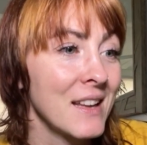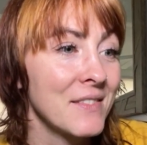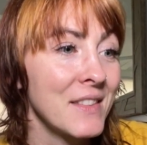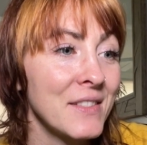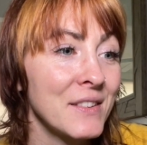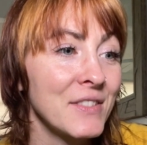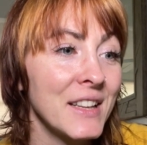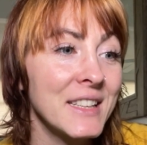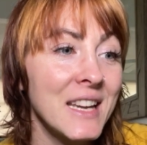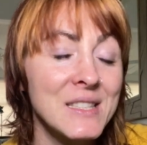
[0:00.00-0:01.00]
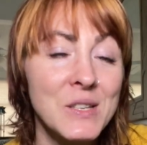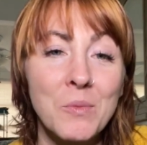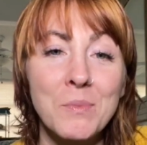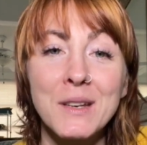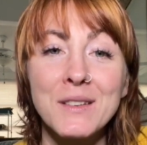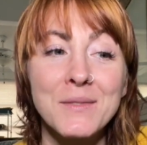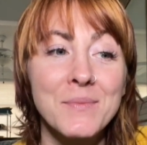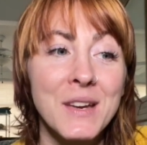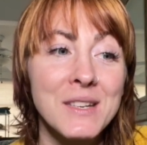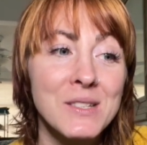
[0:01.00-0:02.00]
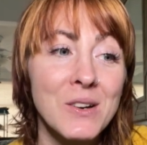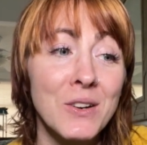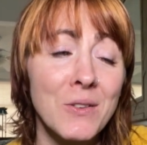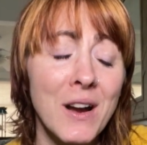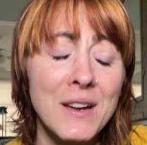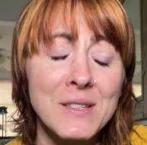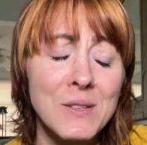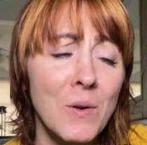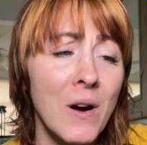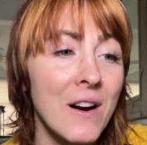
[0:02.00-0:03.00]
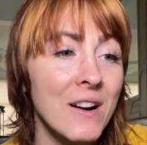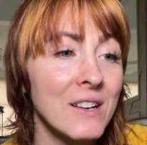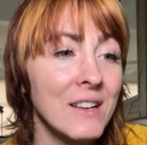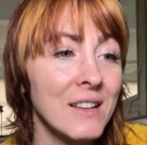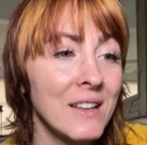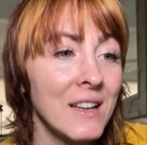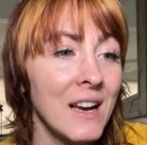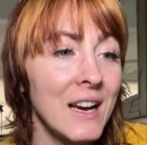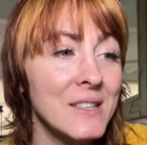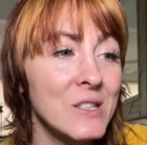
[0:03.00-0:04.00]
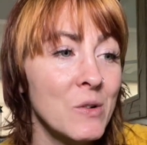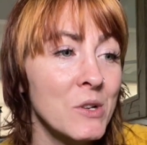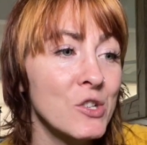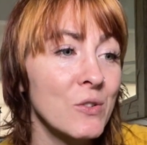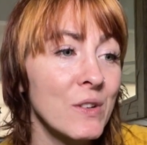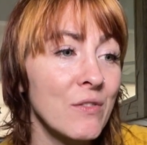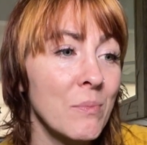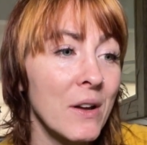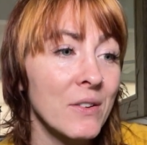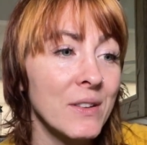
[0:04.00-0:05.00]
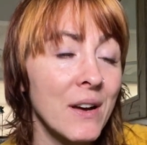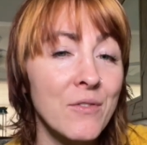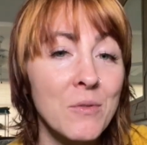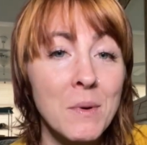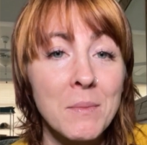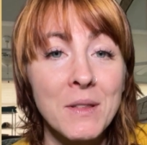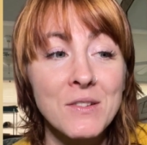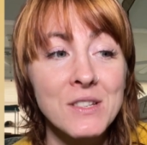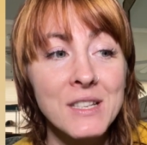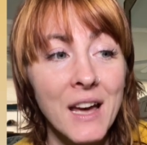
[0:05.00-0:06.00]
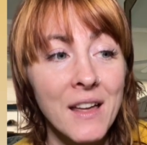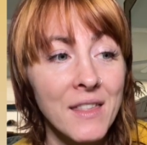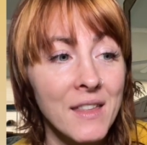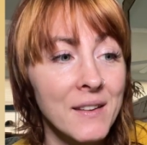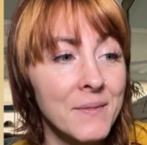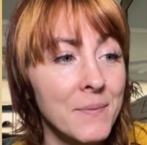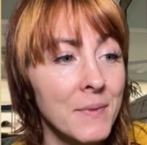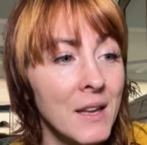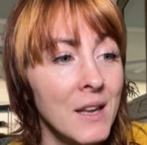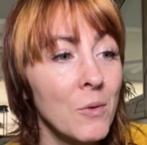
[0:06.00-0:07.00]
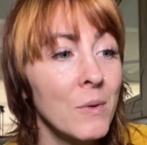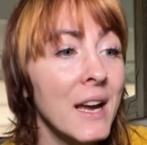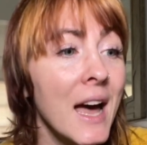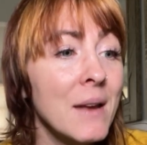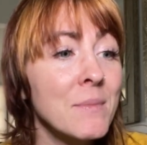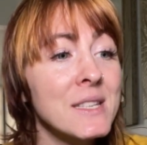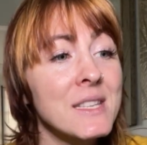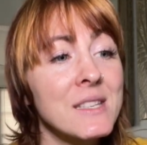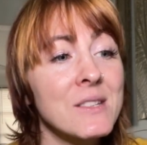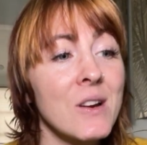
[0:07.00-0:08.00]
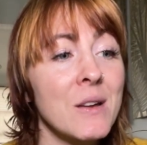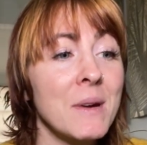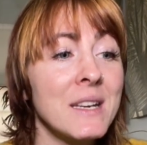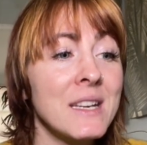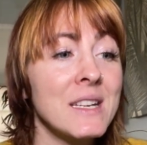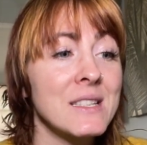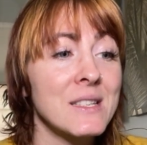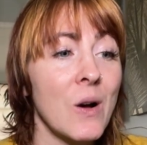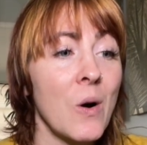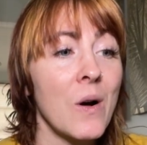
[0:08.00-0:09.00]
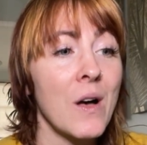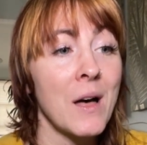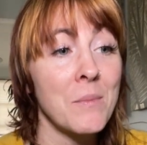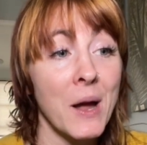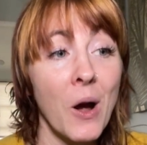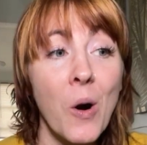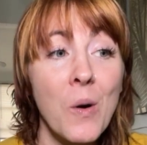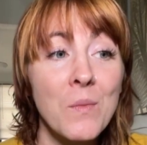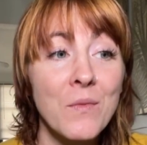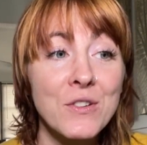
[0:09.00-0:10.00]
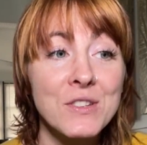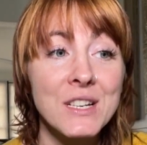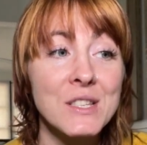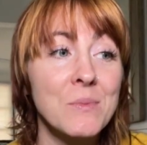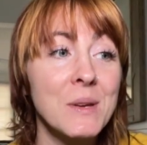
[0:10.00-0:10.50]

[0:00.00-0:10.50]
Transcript: Then the floodgates opened. I started crying so hard. I had so much grief bottled up from my mother's death. When I had my sister and my niece at my home for 6